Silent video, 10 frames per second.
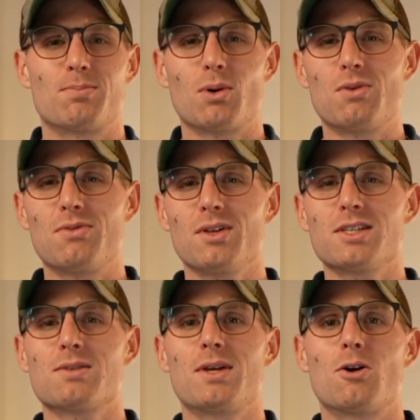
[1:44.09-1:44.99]
but we feel
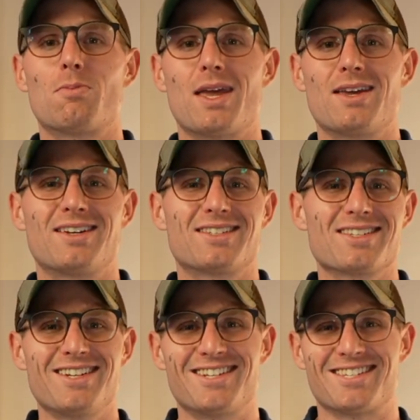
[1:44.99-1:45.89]
that's a bit opaque and it
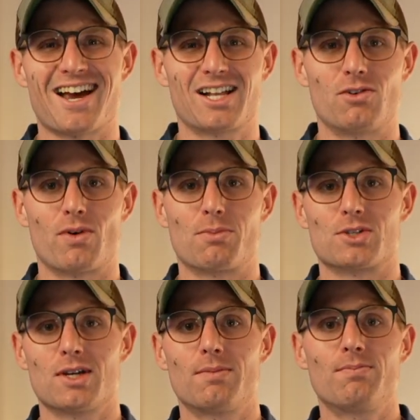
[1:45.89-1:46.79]
doesn't exactly
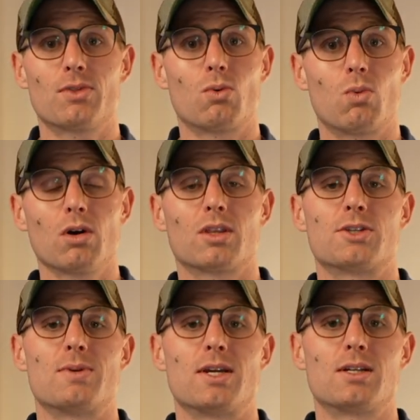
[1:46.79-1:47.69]
represent the work
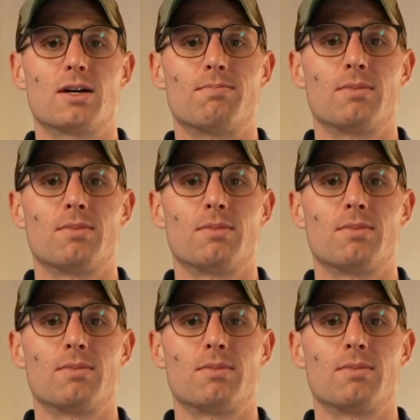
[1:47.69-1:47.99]
that's being done.